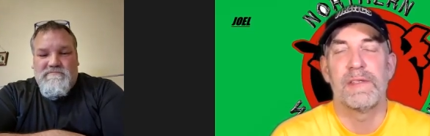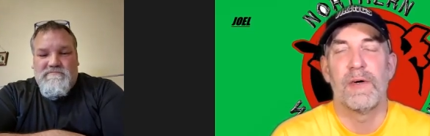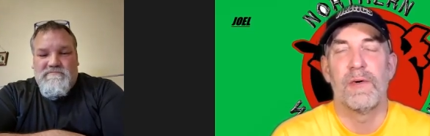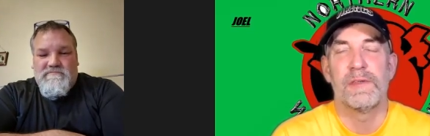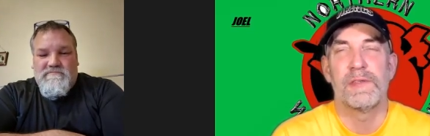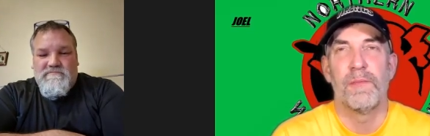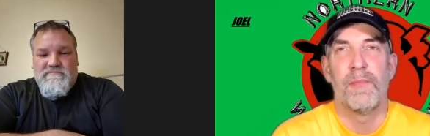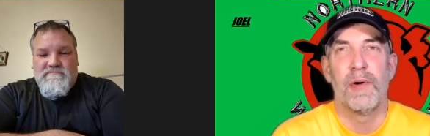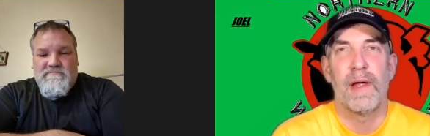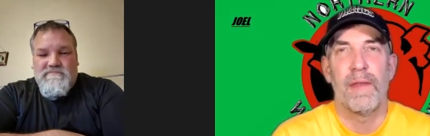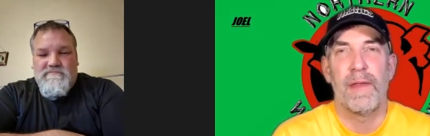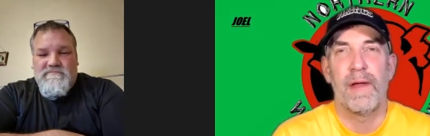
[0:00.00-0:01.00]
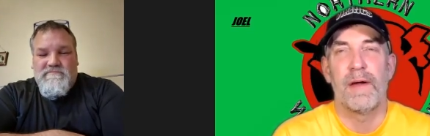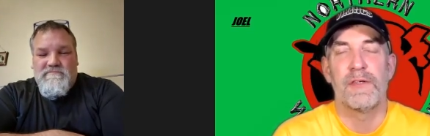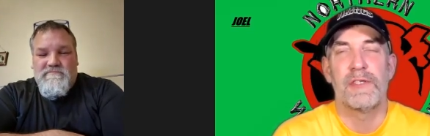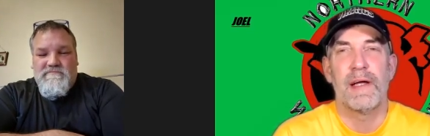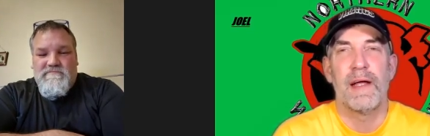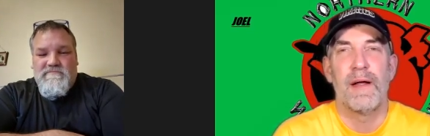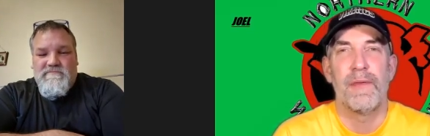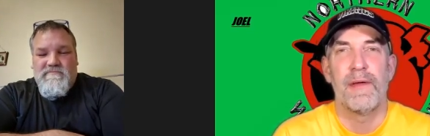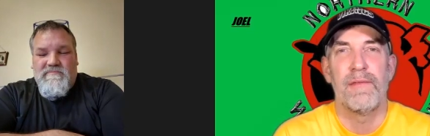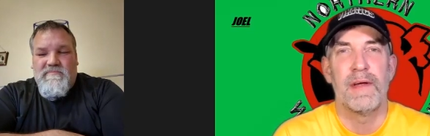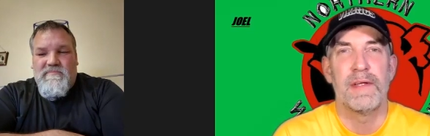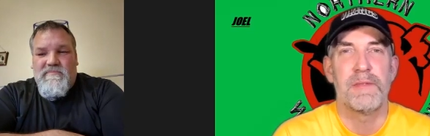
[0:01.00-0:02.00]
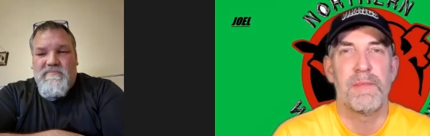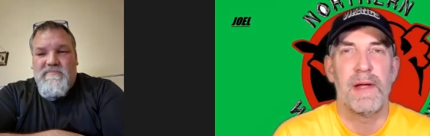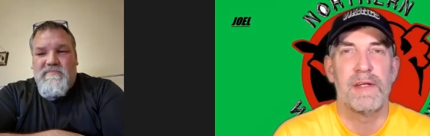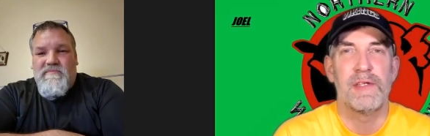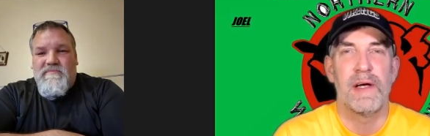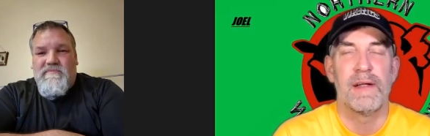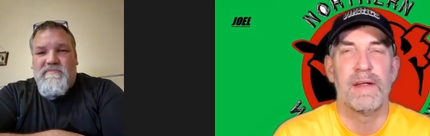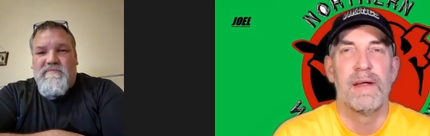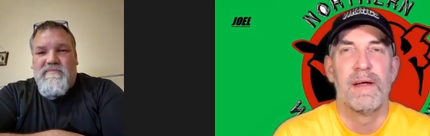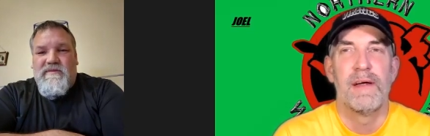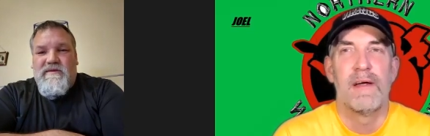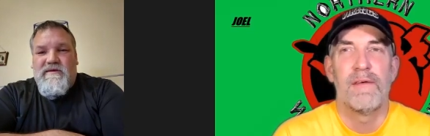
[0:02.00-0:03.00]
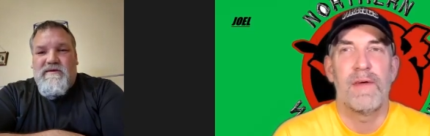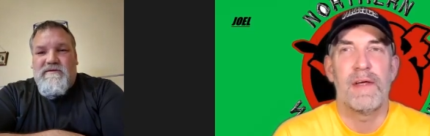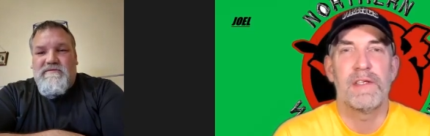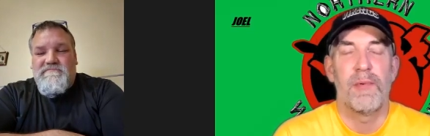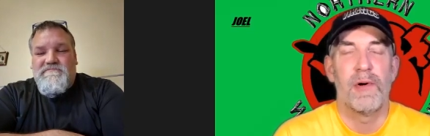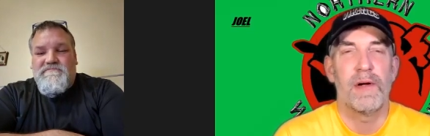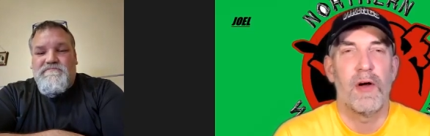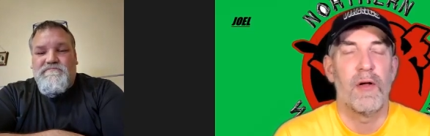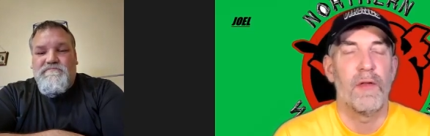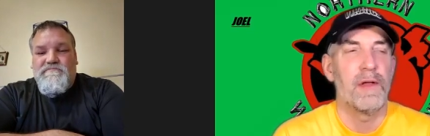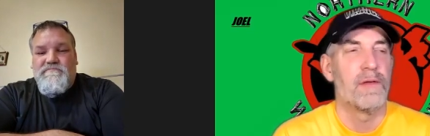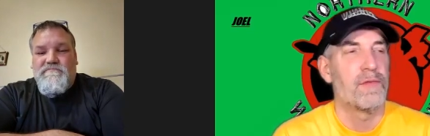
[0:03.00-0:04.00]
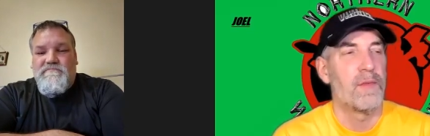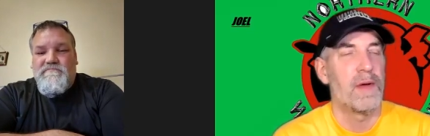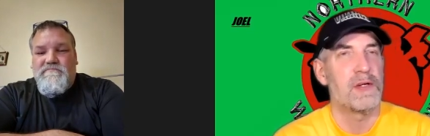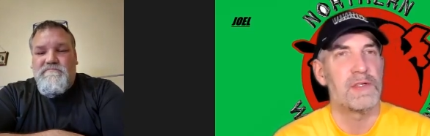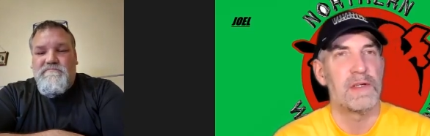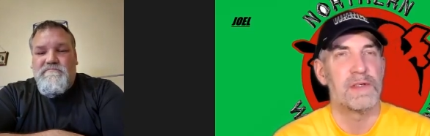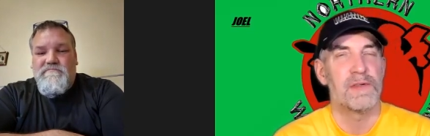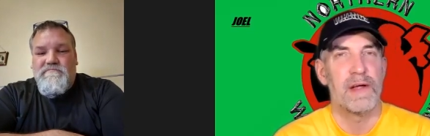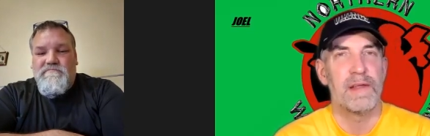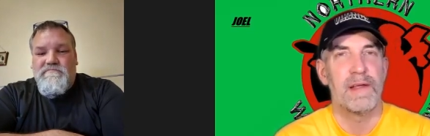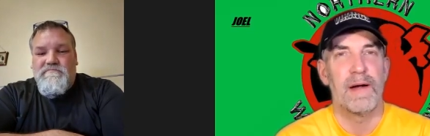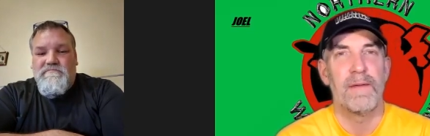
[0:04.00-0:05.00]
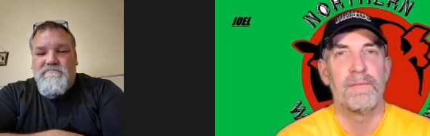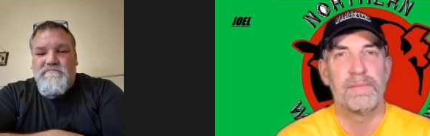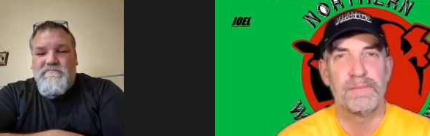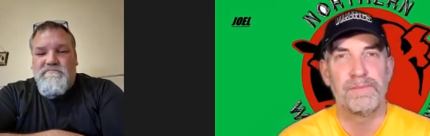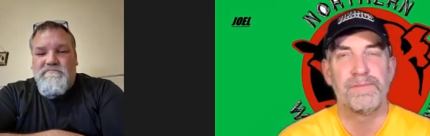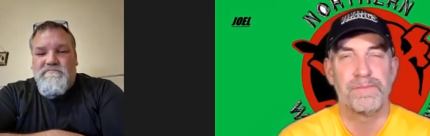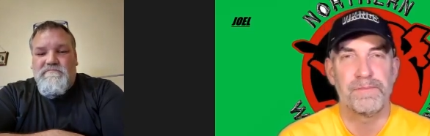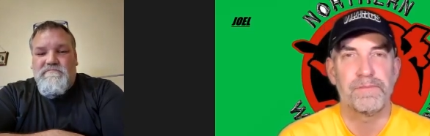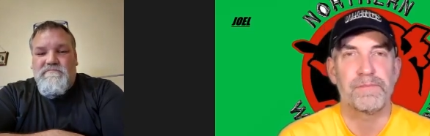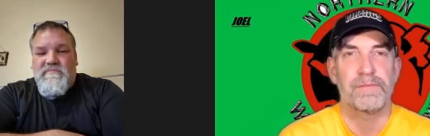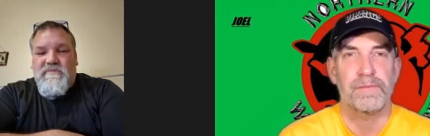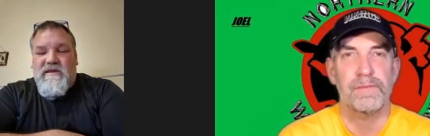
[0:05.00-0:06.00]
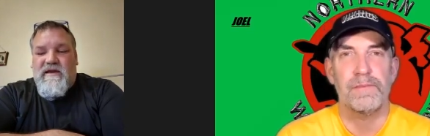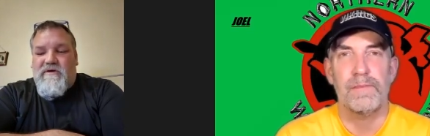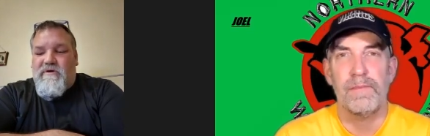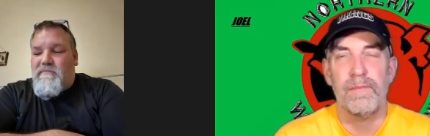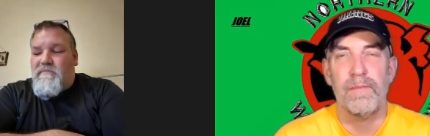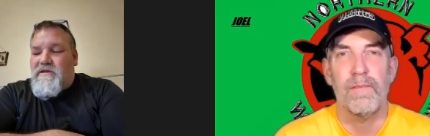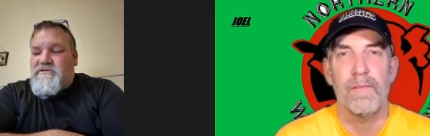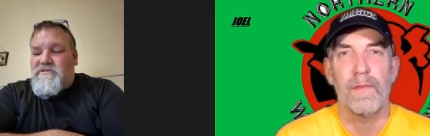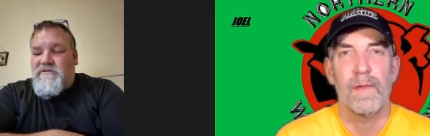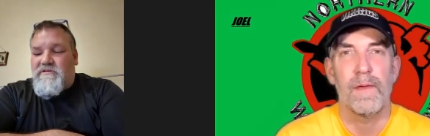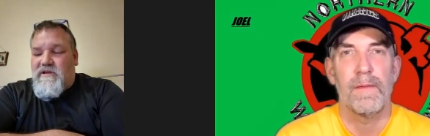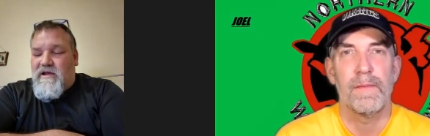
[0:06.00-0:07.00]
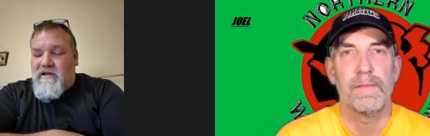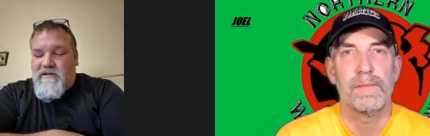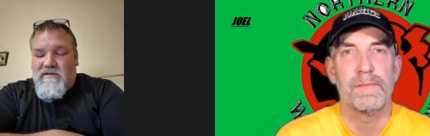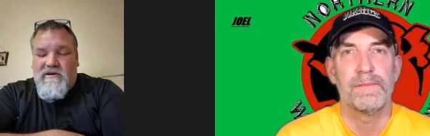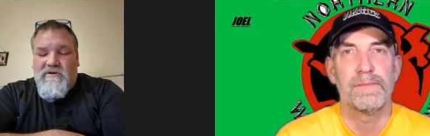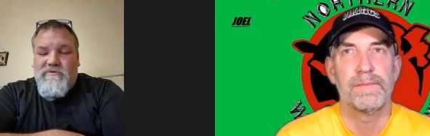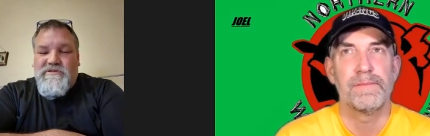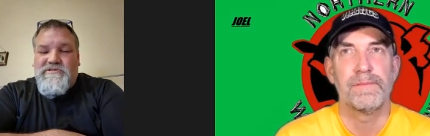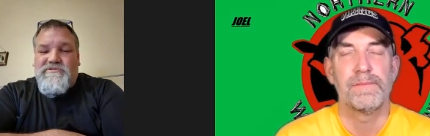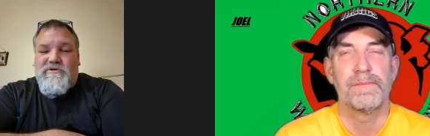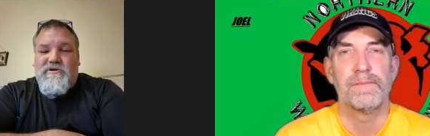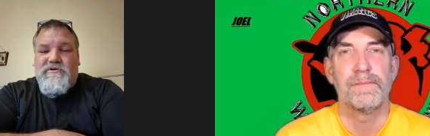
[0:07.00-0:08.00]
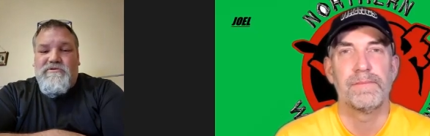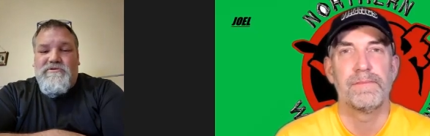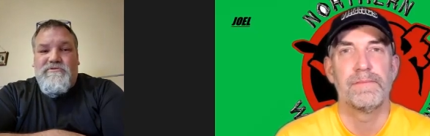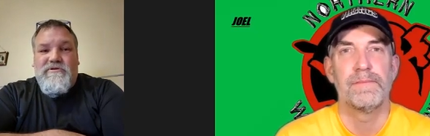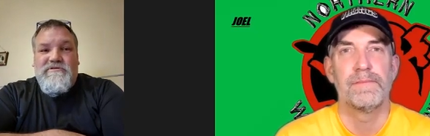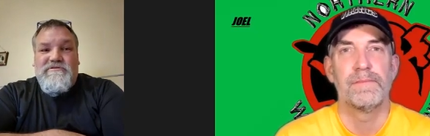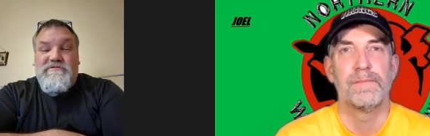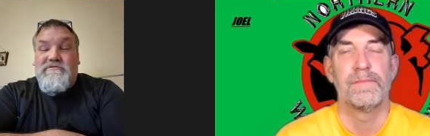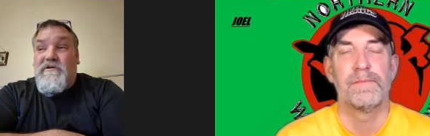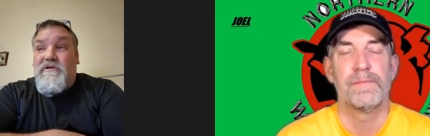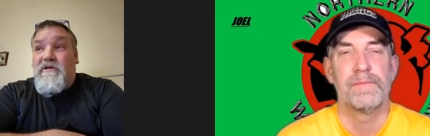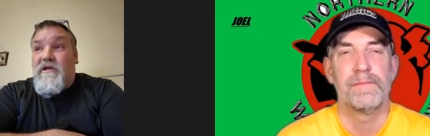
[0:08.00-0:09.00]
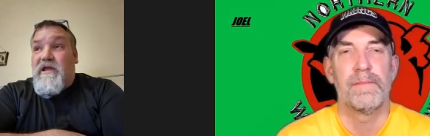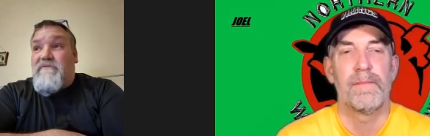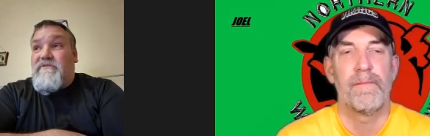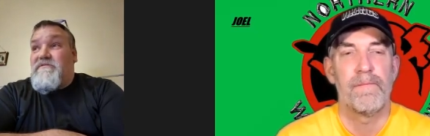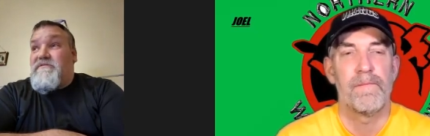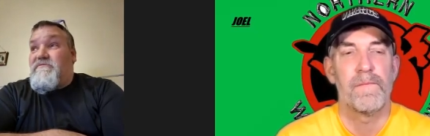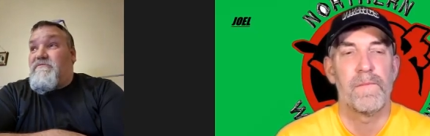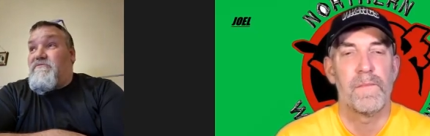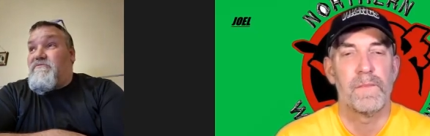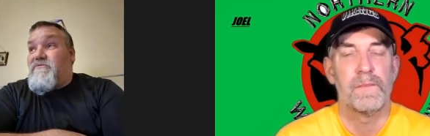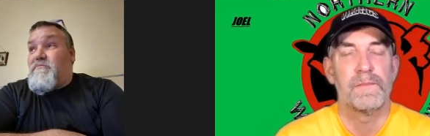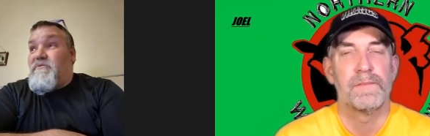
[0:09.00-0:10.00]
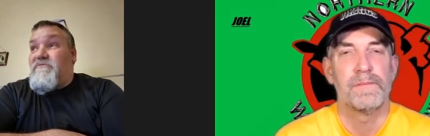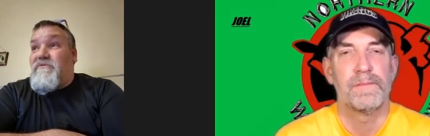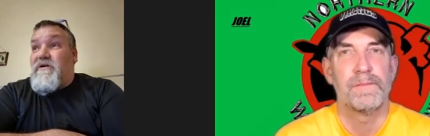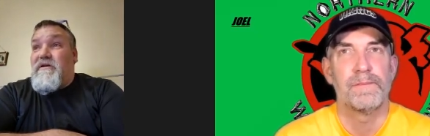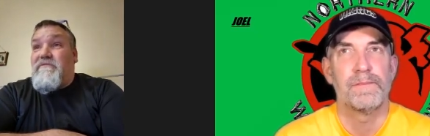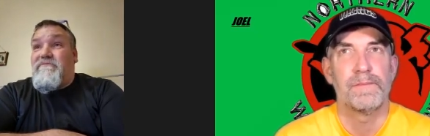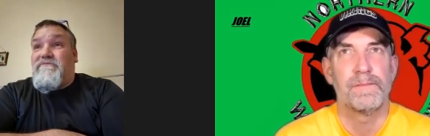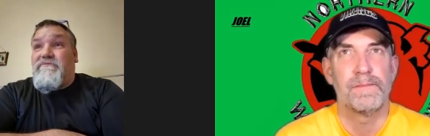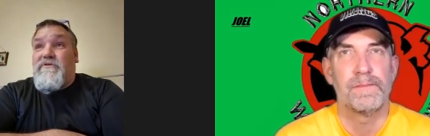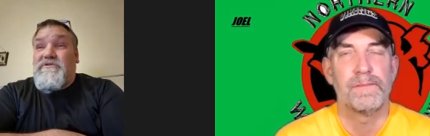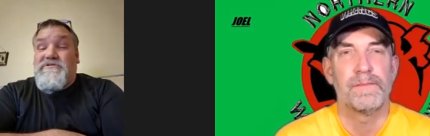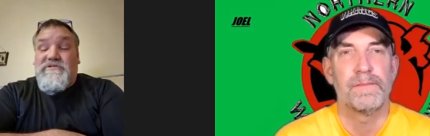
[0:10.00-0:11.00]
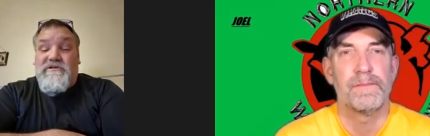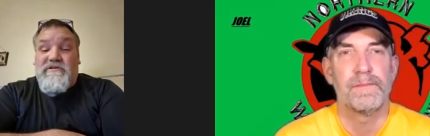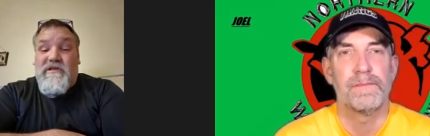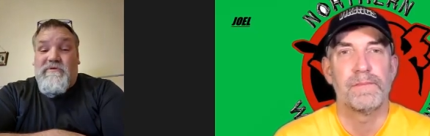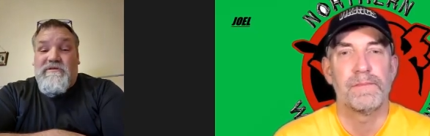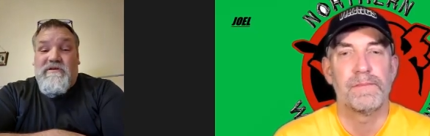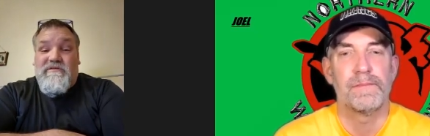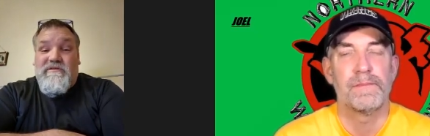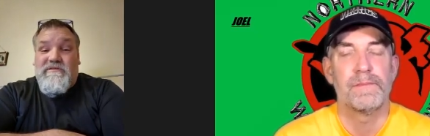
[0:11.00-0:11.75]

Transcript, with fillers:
Speaker 1: so so book it there. Check out the events page on yeah. Facebook. All the information is right there.
Speaker 2: Yeah, I want to mention uh, RestorU to us every from the very first year that we did